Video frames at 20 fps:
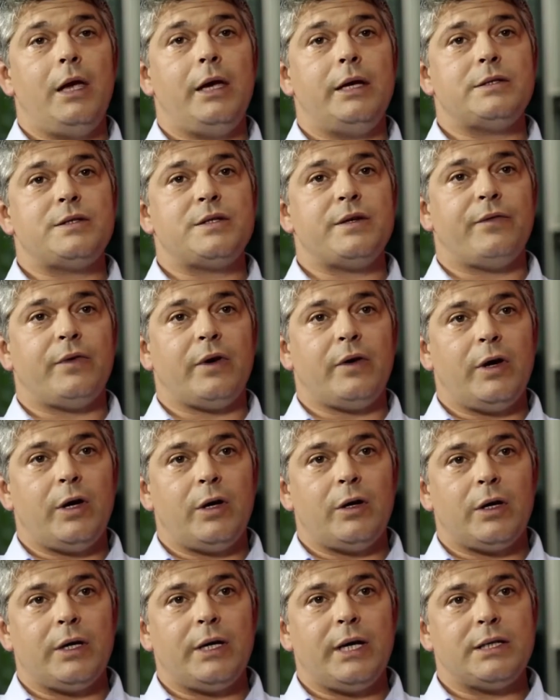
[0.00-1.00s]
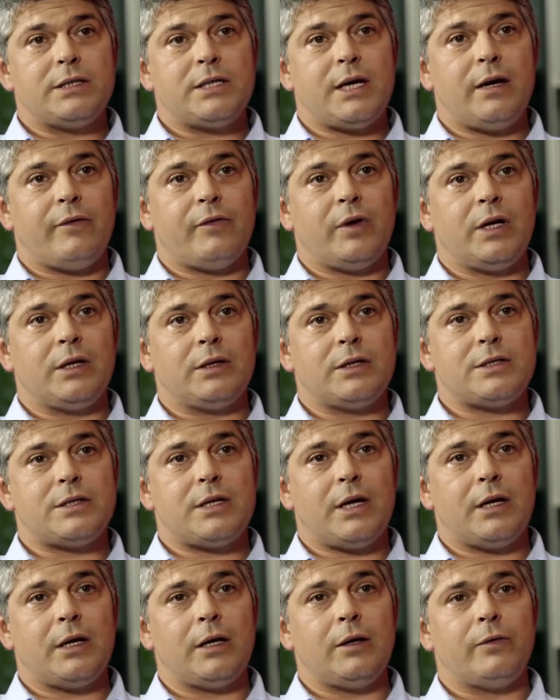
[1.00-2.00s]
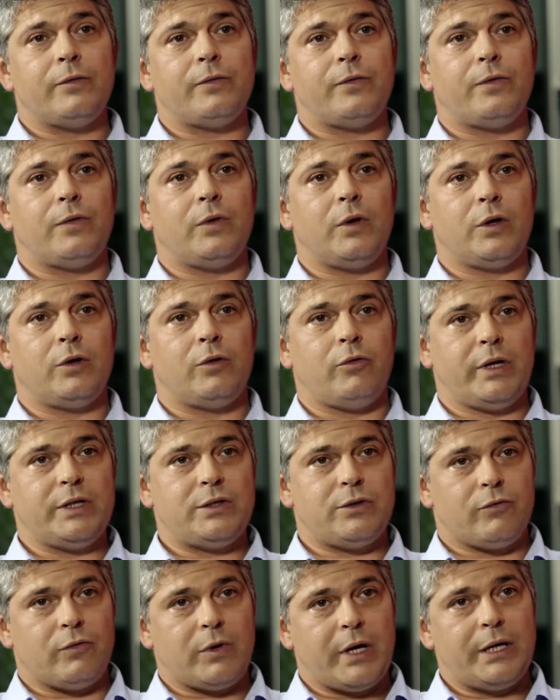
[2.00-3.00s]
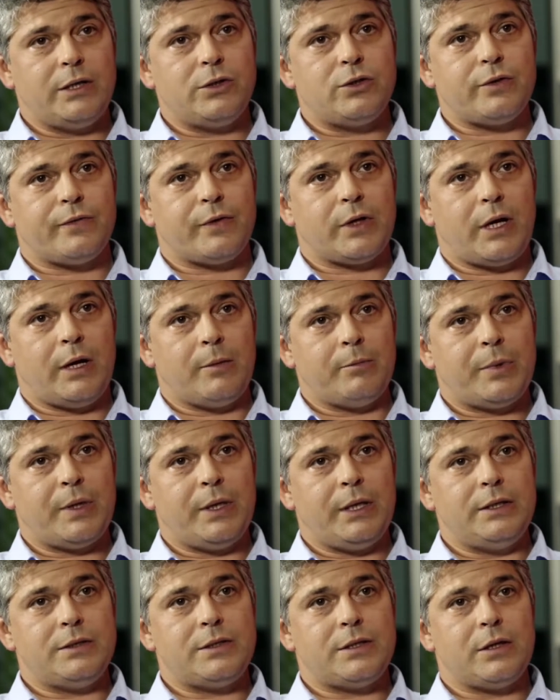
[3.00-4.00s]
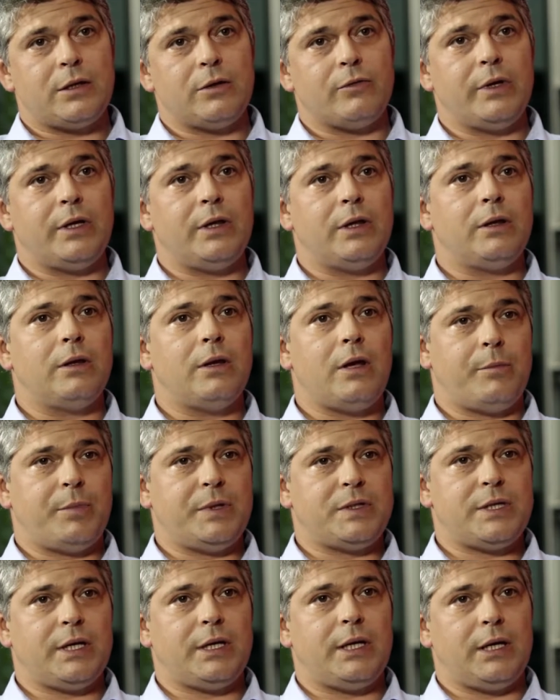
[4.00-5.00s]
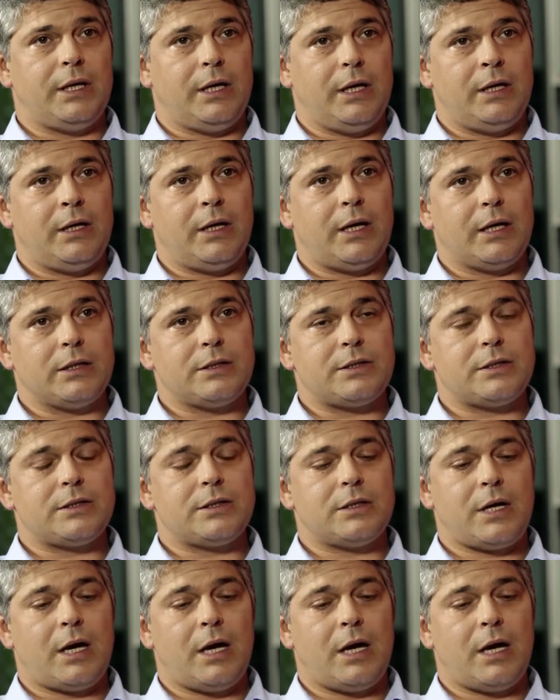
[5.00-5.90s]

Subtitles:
It's a very good idea to have an understanding of the greater range of companies that are in a particular index,